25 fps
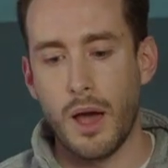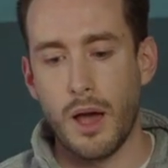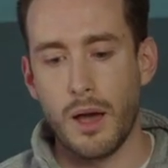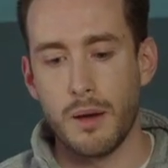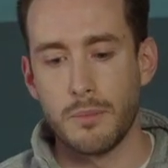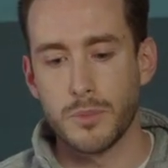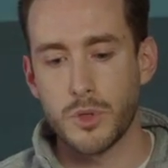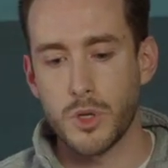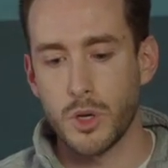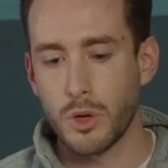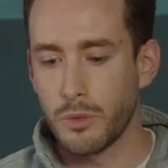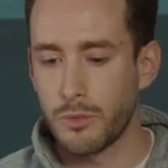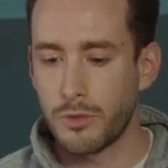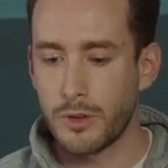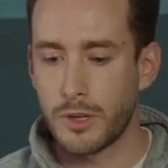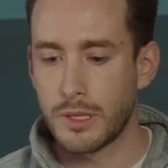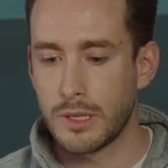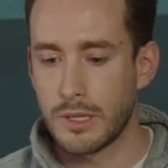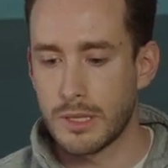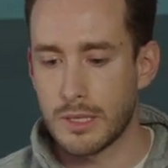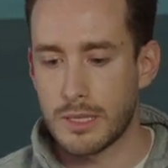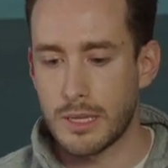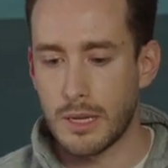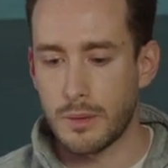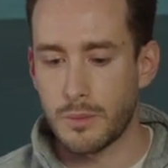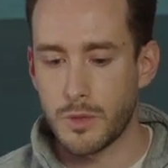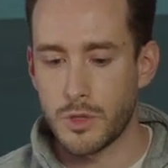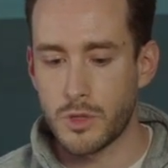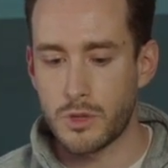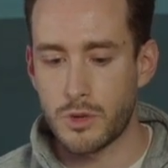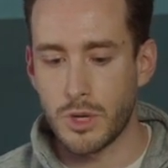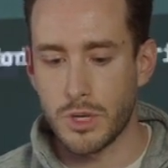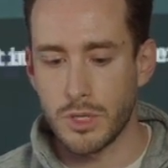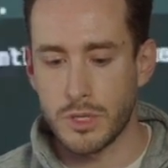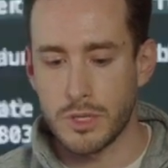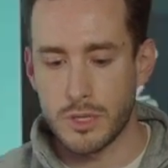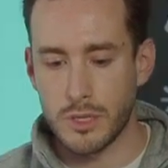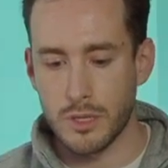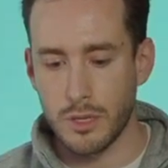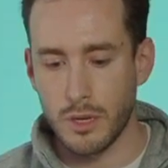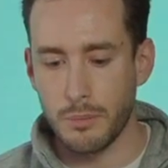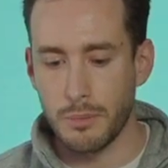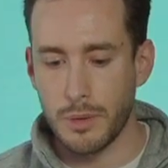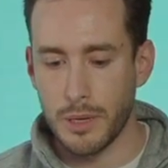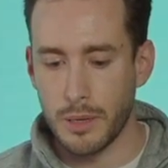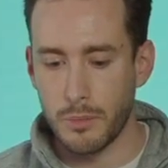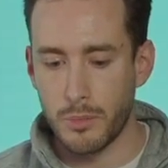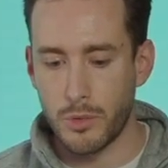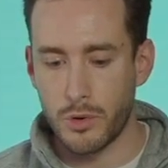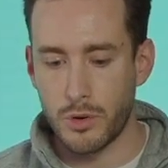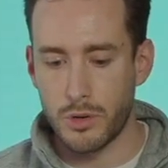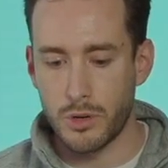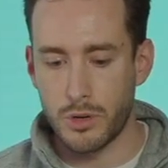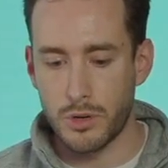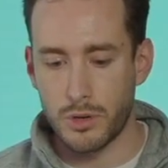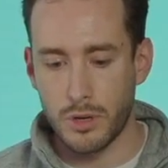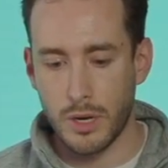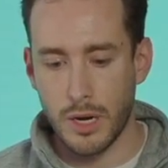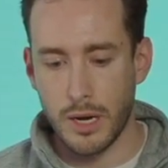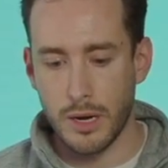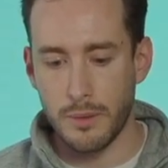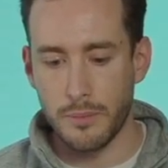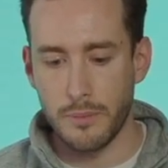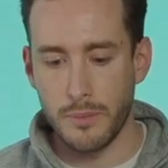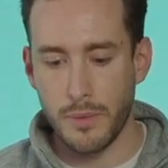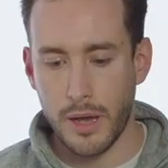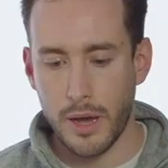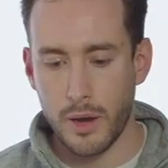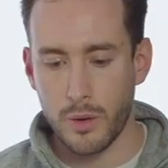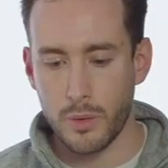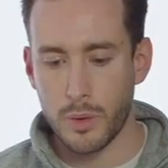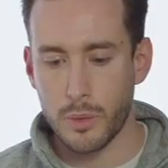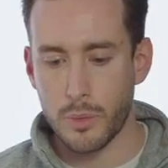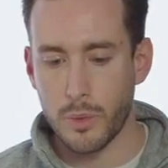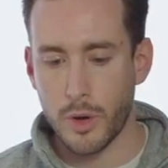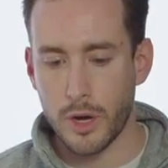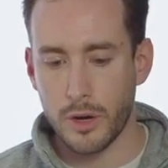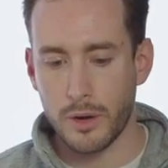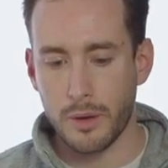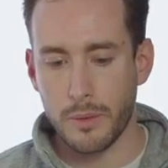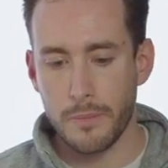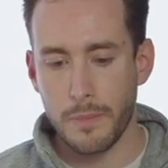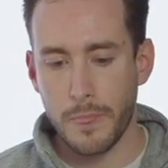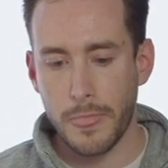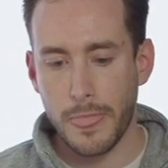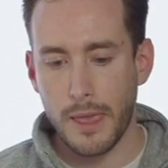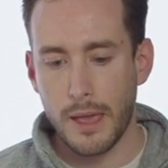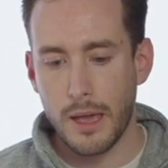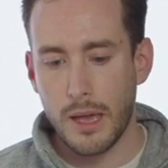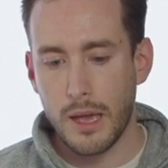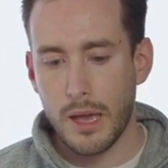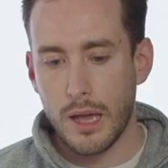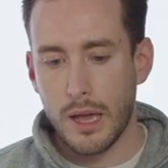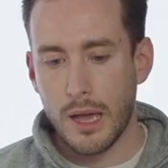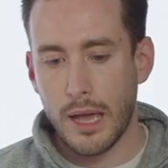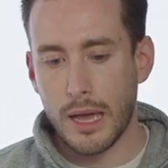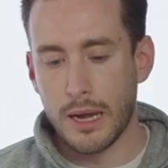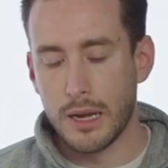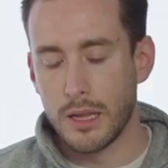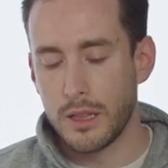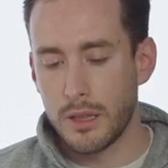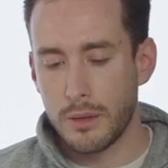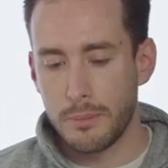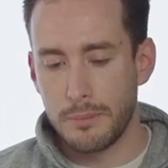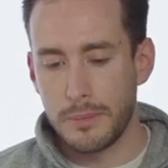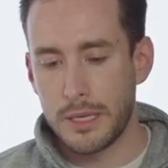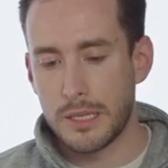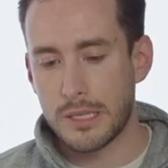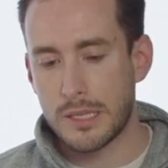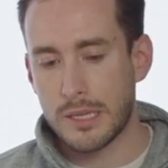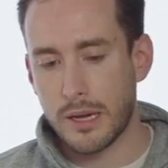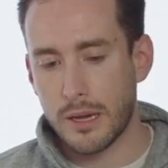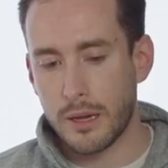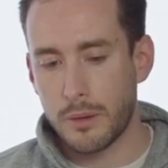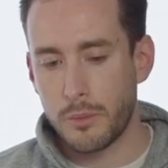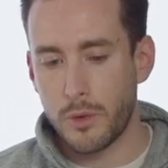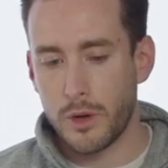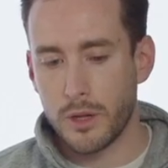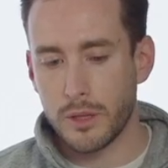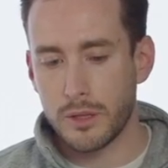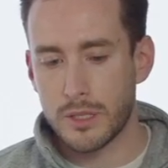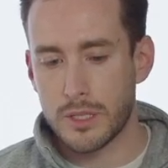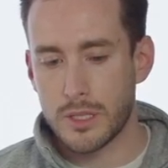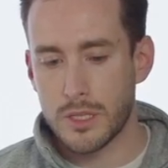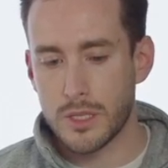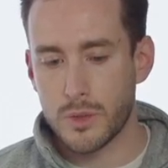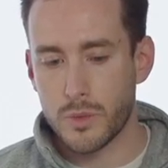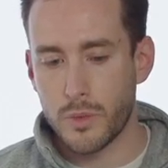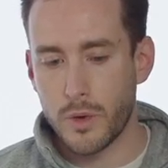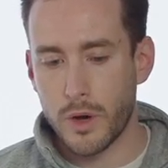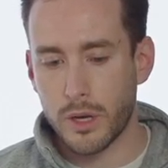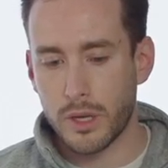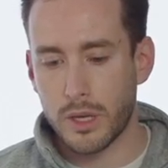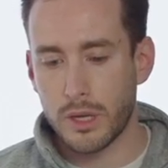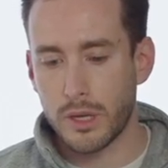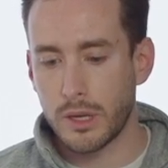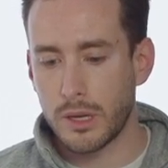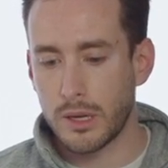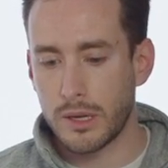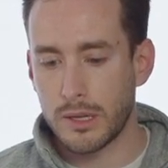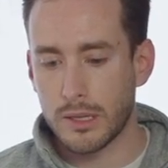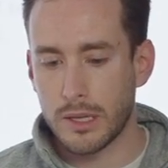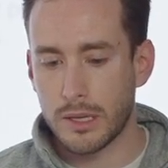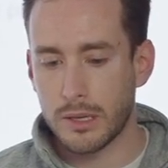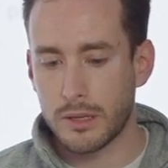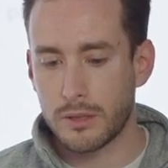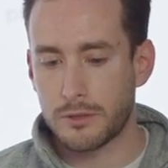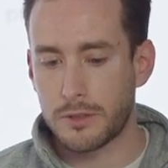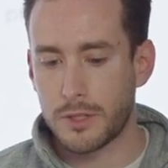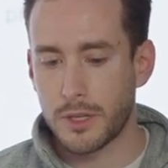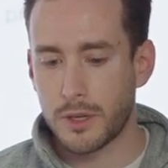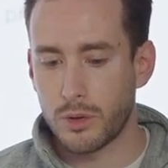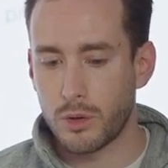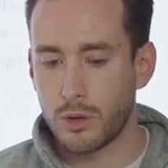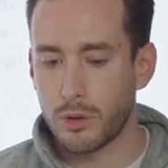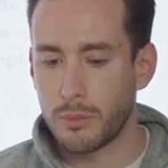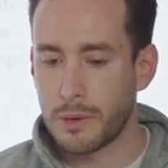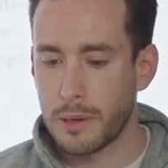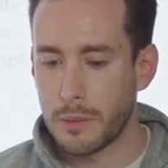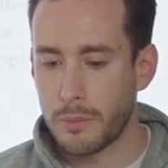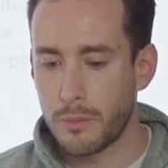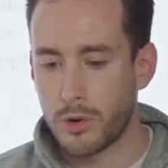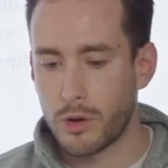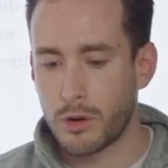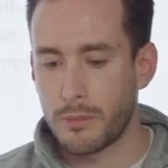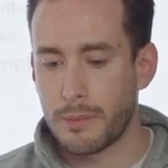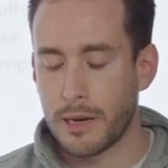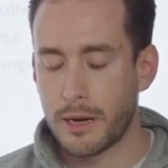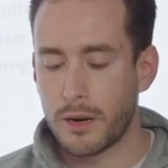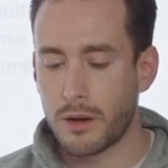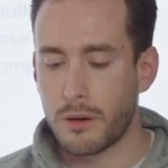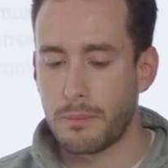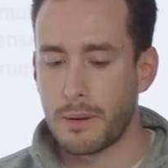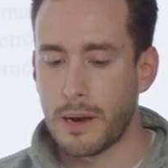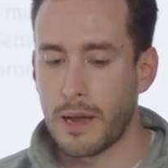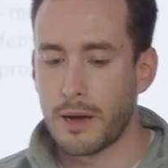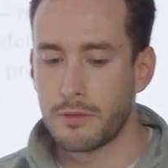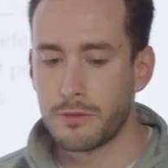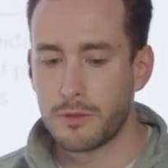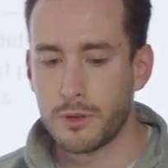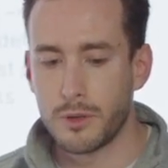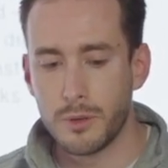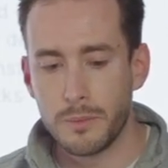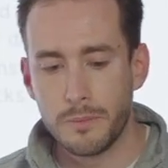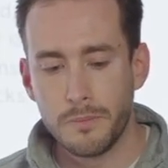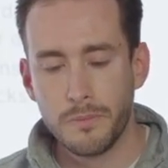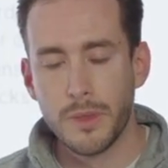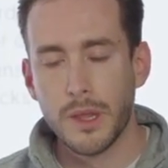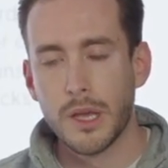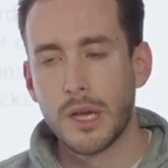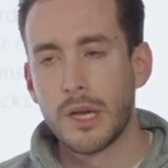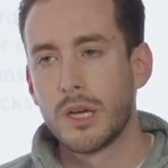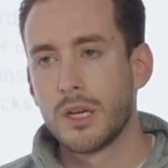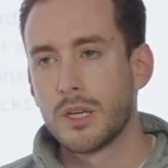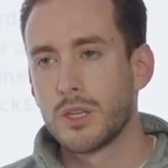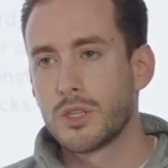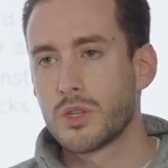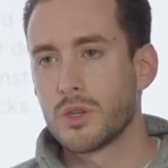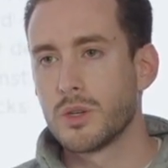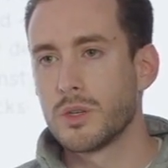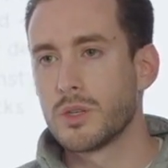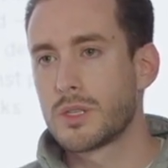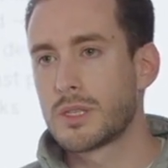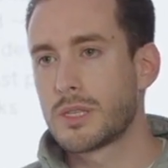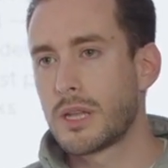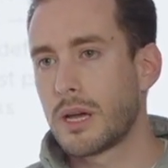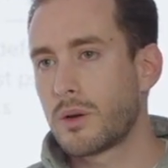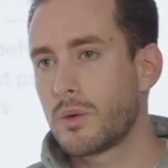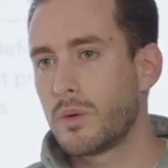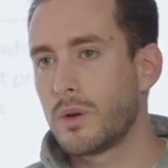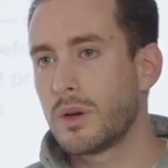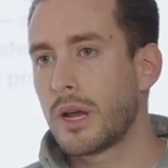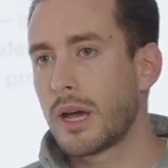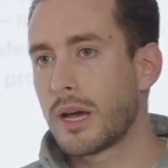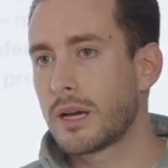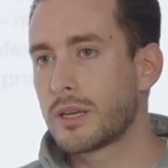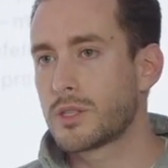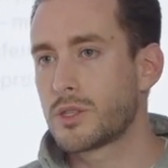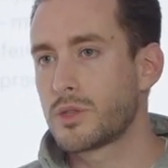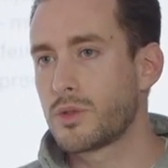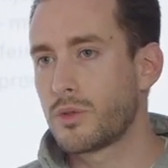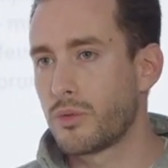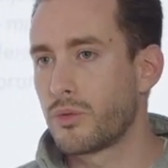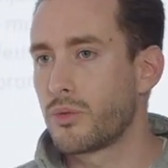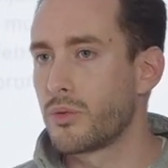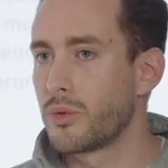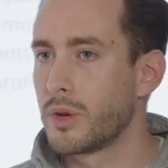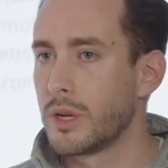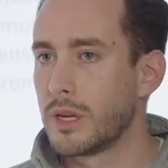So hopefully this demonstrates a bit more how we work. And in the meantime, while this is working, I'll kind of tell you a bit more about our platform. So StackOne has 3